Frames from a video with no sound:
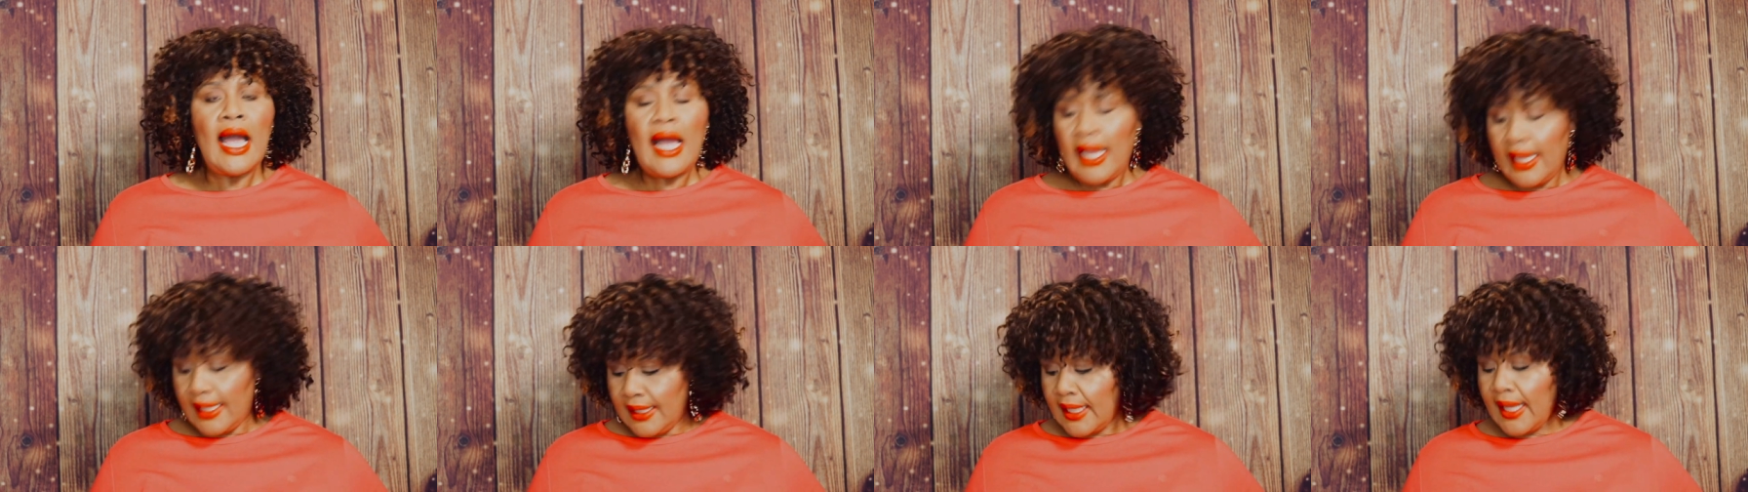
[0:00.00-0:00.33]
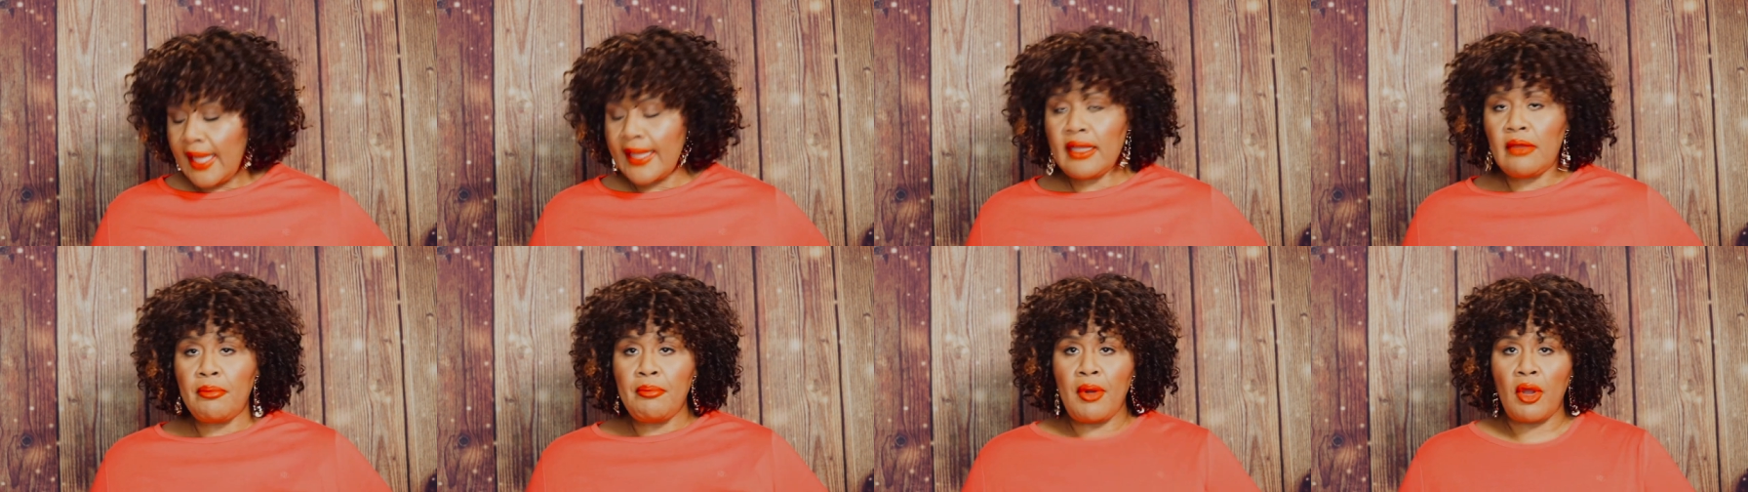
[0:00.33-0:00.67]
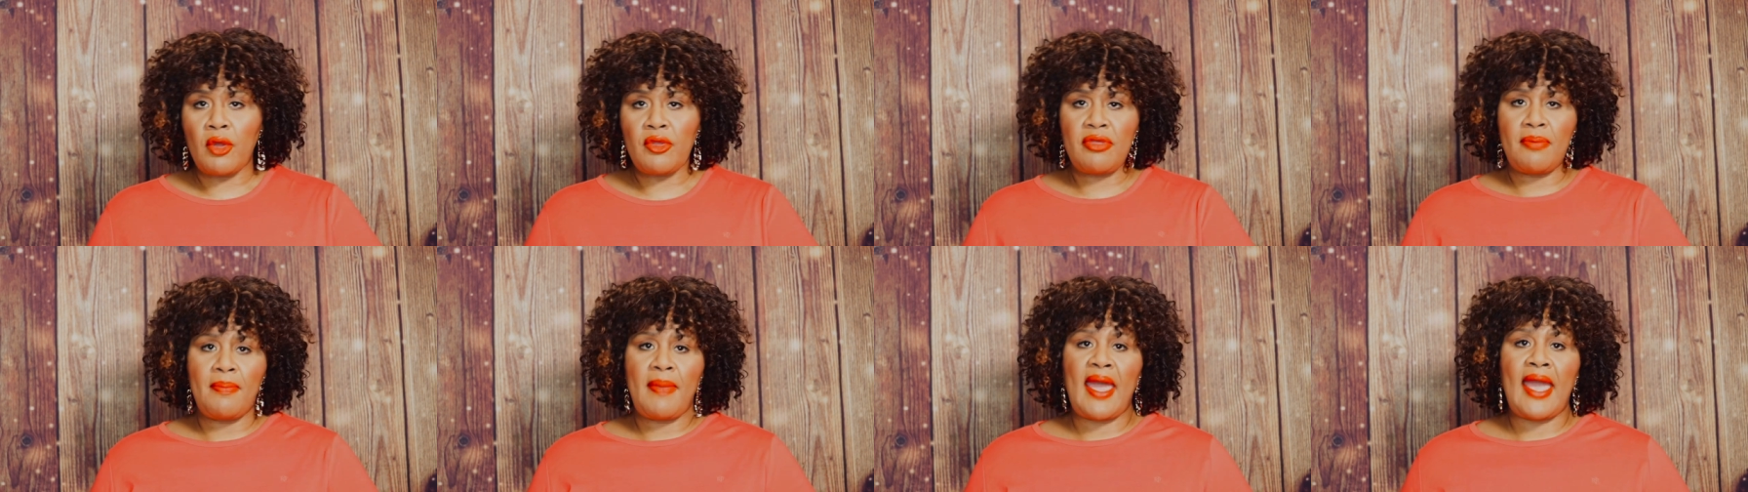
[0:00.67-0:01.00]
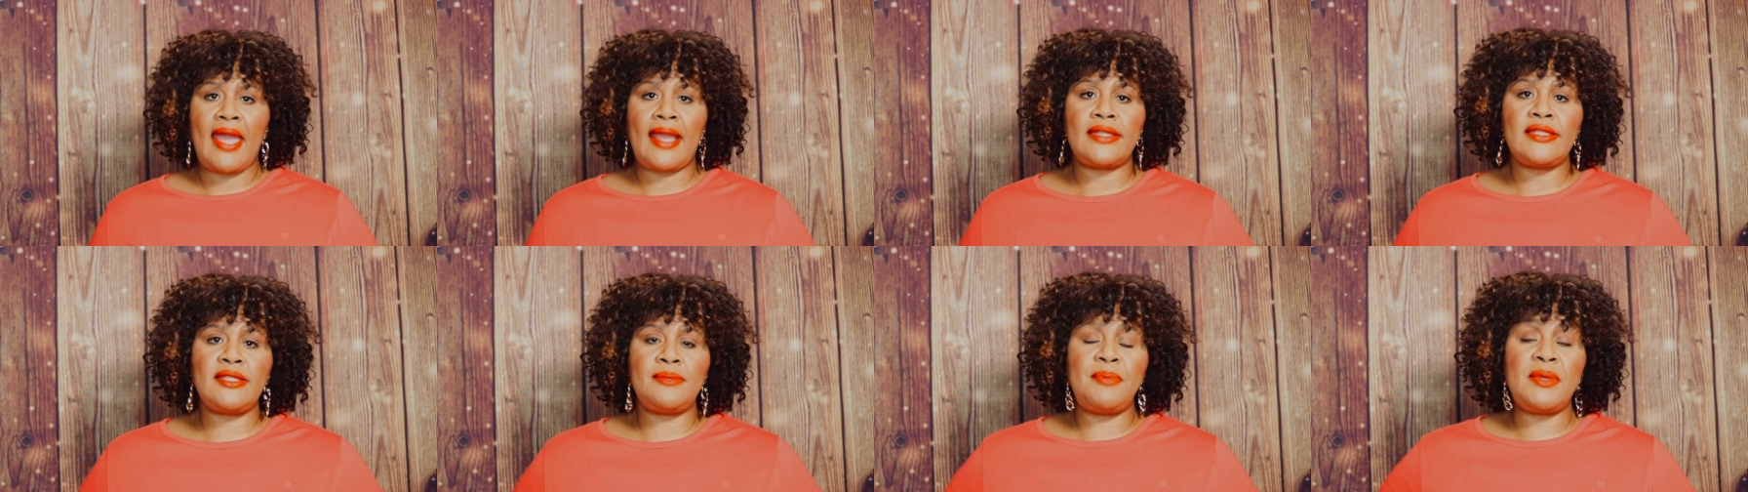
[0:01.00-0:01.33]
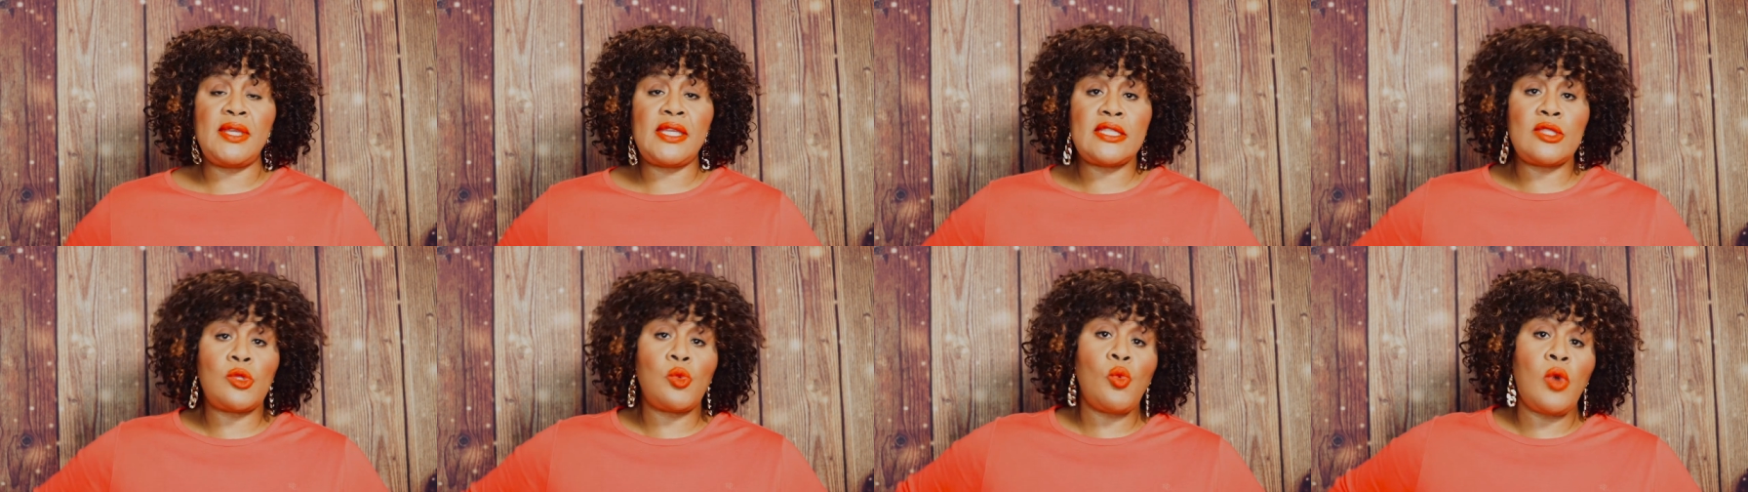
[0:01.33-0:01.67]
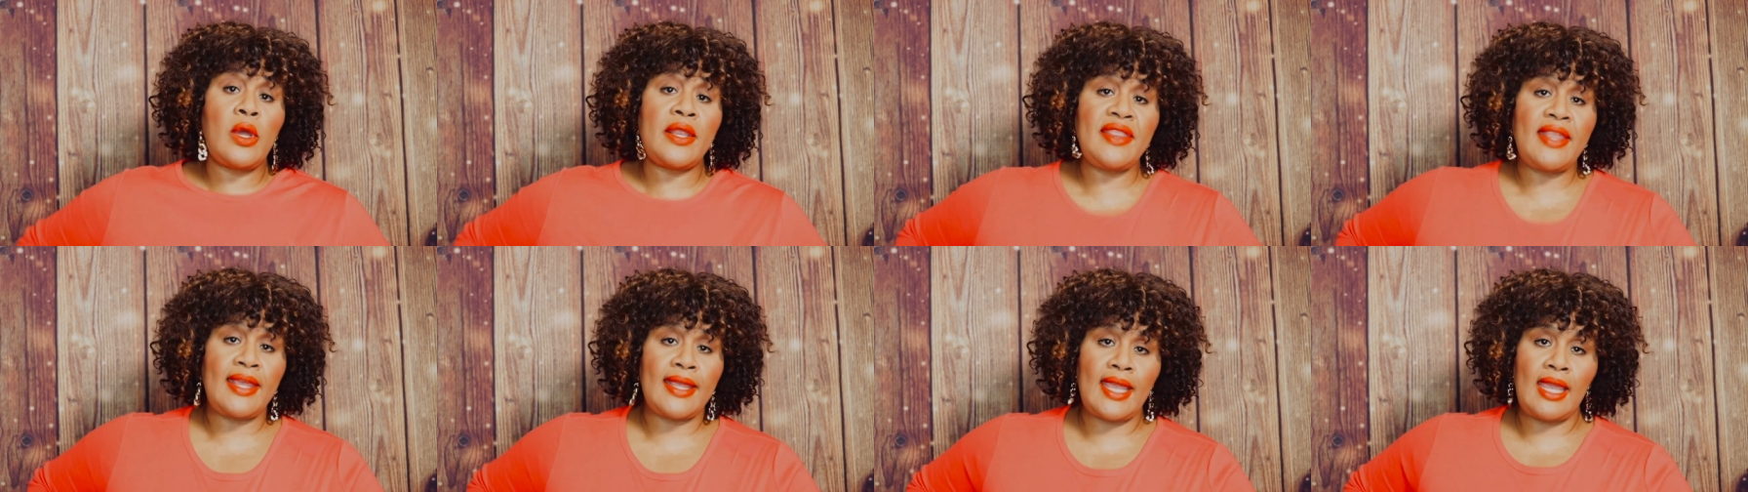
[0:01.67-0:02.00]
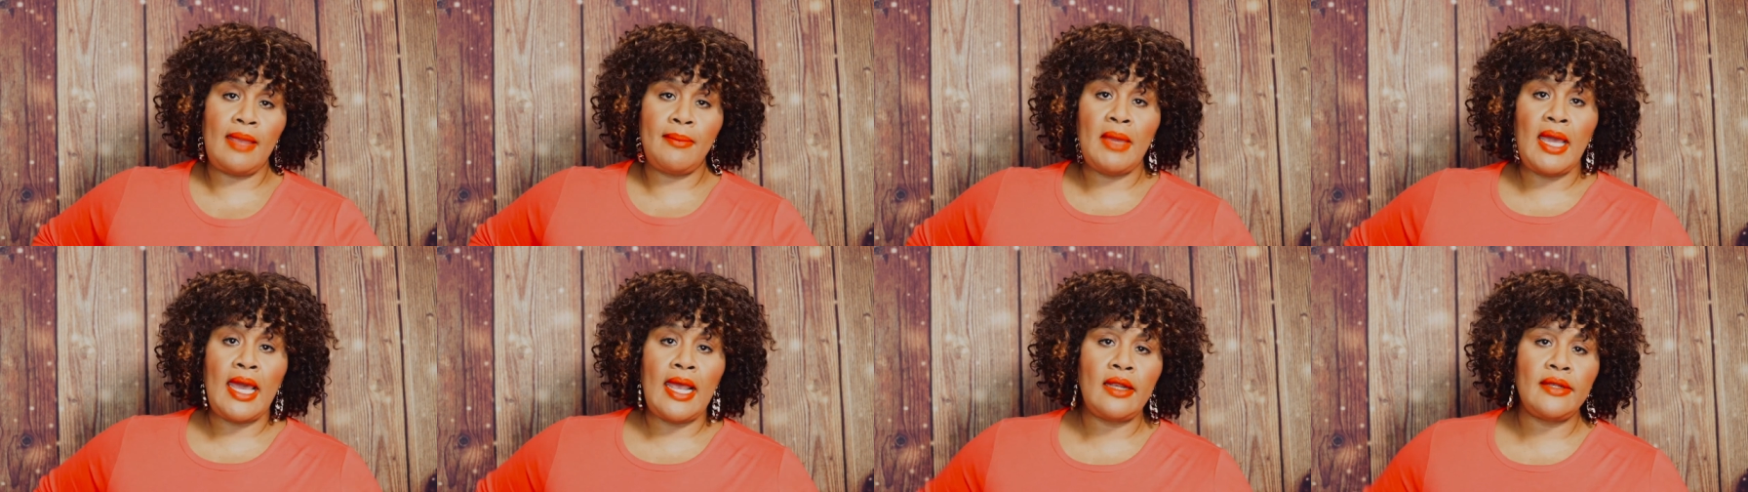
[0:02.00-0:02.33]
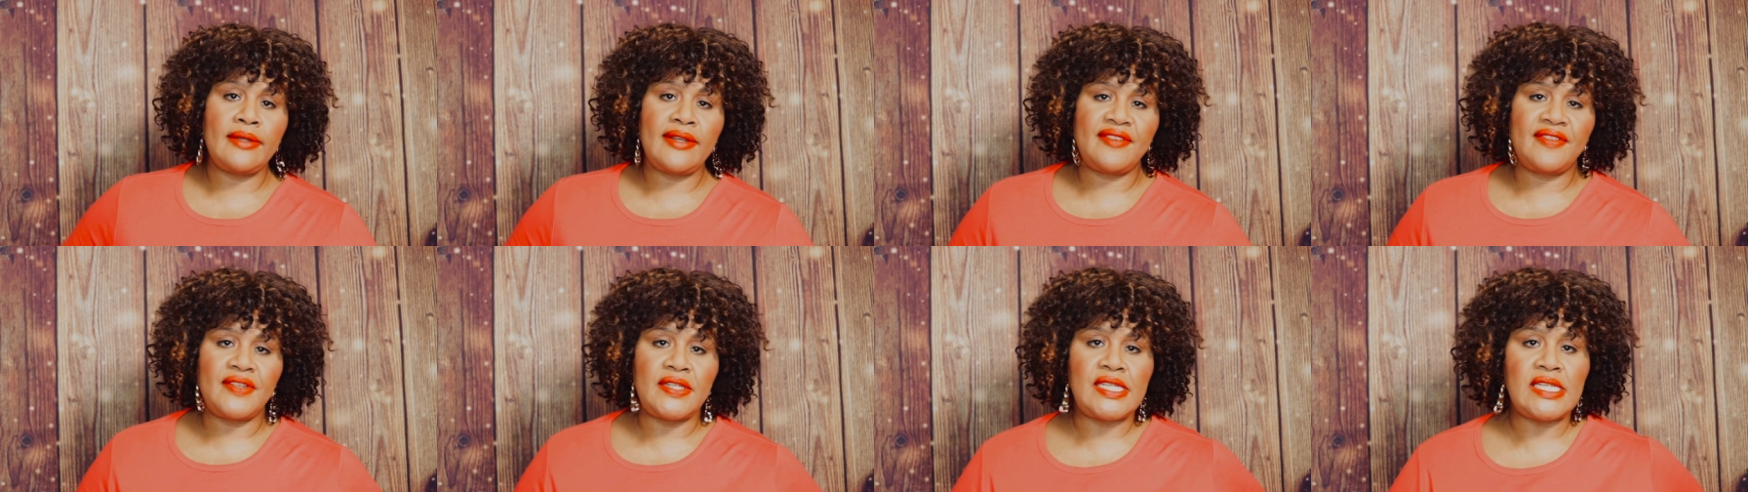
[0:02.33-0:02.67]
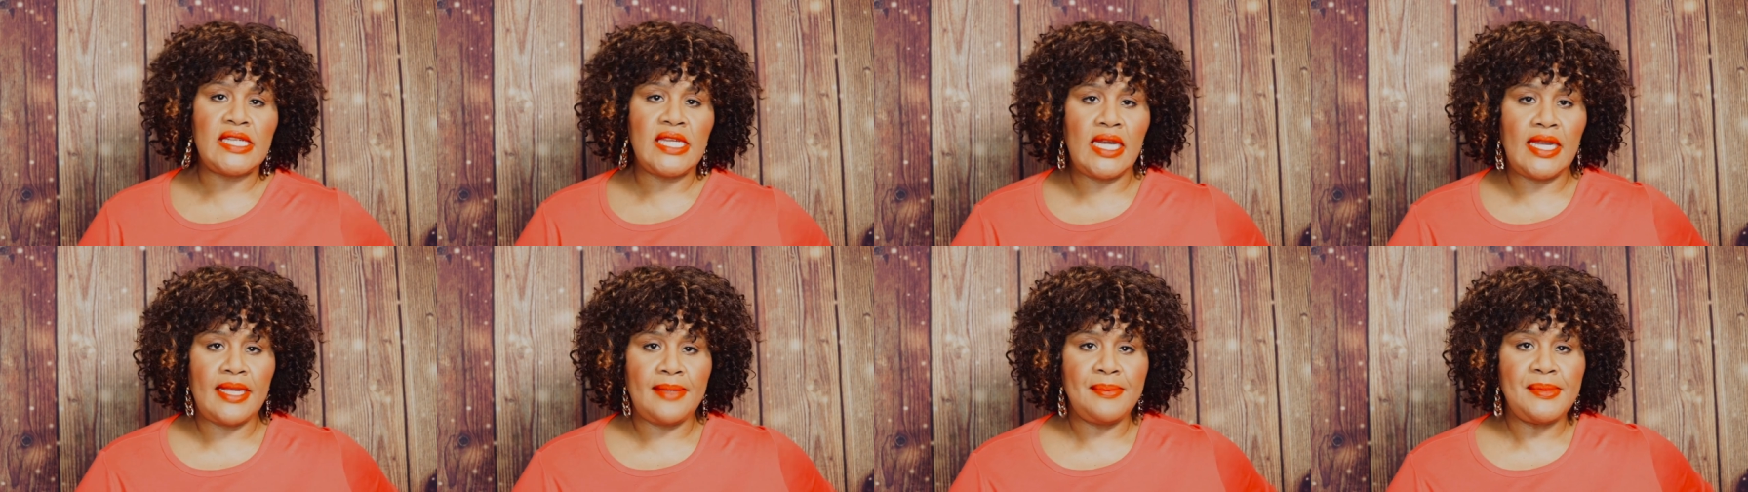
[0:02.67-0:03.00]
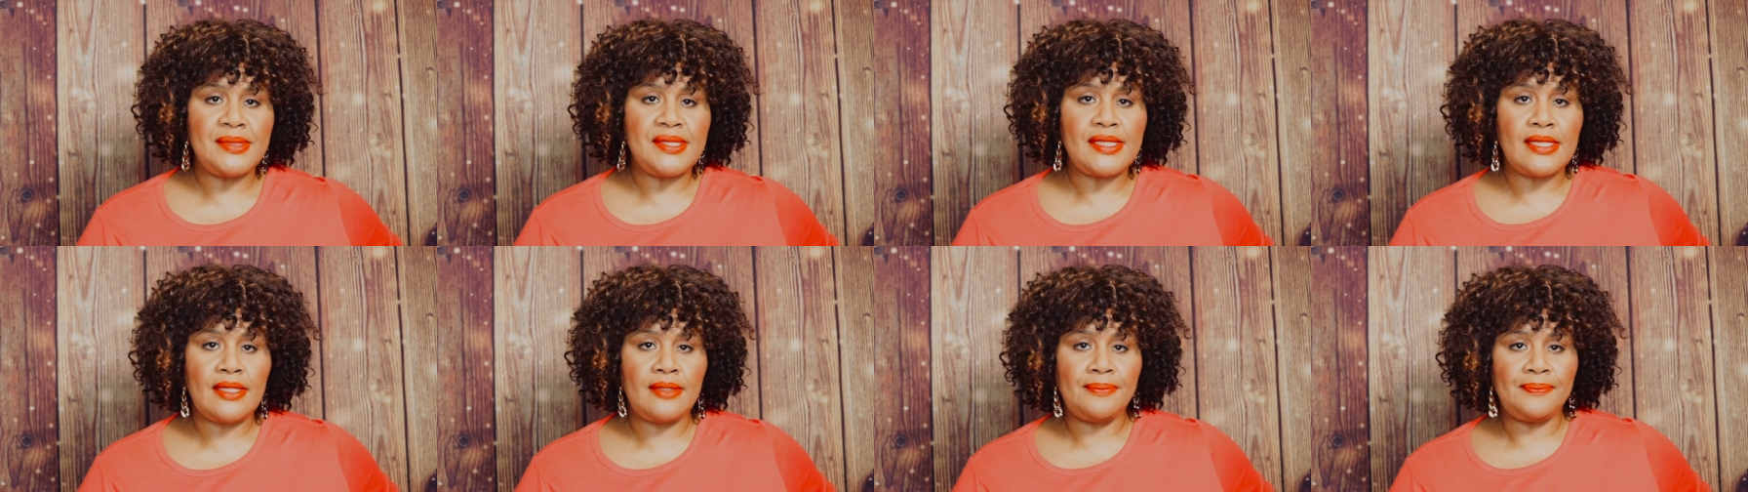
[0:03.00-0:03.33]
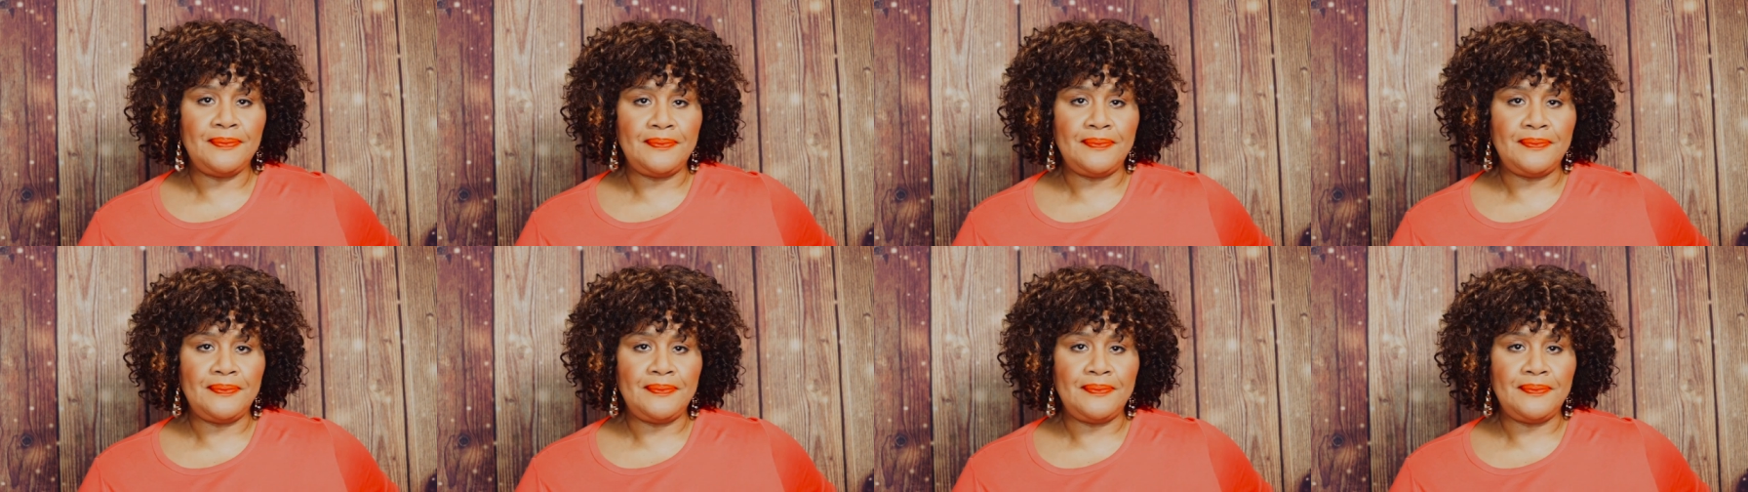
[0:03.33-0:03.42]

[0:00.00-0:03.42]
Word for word: I like both bags because one, they came out at different times.